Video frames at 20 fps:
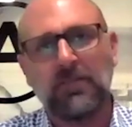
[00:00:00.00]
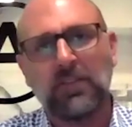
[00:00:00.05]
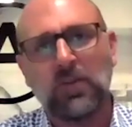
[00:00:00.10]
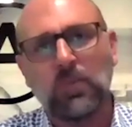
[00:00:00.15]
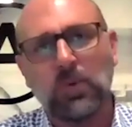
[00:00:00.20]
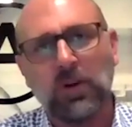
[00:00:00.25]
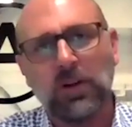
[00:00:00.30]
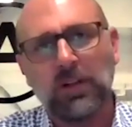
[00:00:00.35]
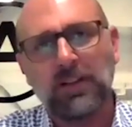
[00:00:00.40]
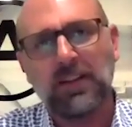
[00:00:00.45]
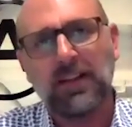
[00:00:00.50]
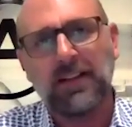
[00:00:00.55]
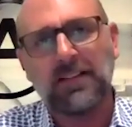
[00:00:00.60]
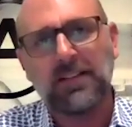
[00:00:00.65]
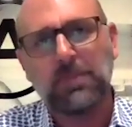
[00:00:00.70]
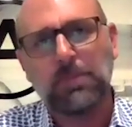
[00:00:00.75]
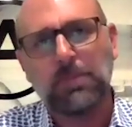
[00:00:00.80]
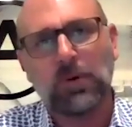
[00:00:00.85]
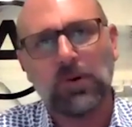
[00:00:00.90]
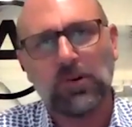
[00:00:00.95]
the work
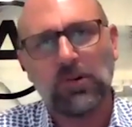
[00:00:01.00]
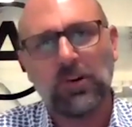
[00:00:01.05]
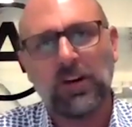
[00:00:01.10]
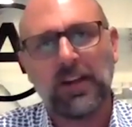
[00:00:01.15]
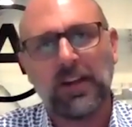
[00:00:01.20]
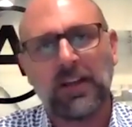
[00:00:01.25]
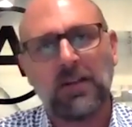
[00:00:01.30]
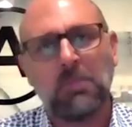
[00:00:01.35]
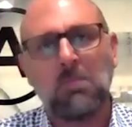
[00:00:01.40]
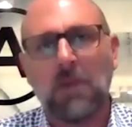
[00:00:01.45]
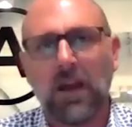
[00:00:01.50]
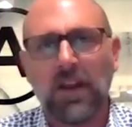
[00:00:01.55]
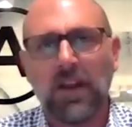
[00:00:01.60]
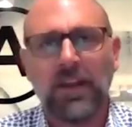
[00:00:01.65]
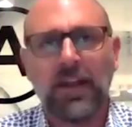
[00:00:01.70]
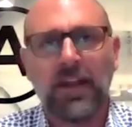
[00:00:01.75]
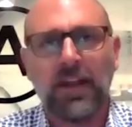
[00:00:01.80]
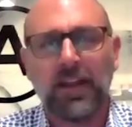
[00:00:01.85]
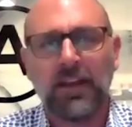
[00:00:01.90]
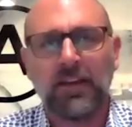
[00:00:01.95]
that's boring and
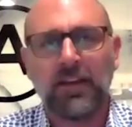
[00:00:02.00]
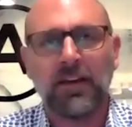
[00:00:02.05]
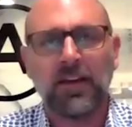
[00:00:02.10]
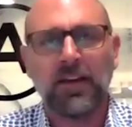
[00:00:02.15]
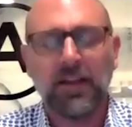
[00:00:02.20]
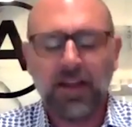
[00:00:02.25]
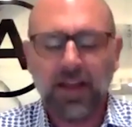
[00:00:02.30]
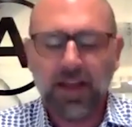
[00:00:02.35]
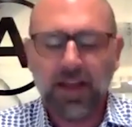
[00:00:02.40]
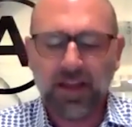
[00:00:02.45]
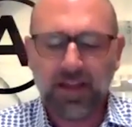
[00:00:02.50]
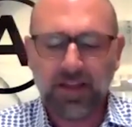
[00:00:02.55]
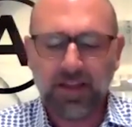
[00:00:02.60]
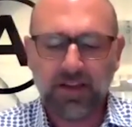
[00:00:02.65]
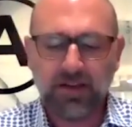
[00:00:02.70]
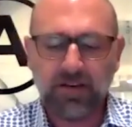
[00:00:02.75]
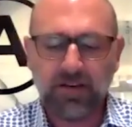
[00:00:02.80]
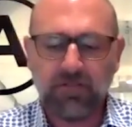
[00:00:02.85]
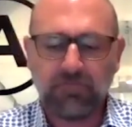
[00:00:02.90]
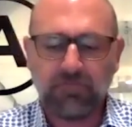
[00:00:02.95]
mundane
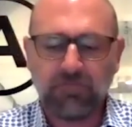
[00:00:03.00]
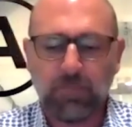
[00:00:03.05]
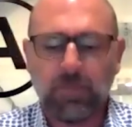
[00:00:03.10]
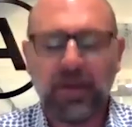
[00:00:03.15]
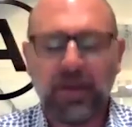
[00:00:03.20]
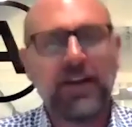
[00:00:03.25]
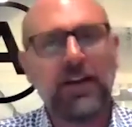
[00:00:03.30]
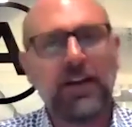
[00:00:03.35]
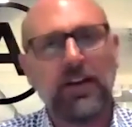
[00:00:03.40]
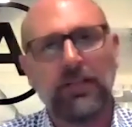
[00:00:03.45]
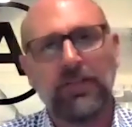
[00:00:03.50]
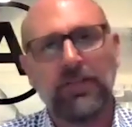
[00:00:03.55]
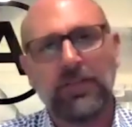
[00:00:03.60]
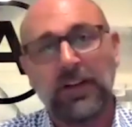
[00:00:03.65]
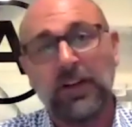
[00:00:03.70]
and repetitive.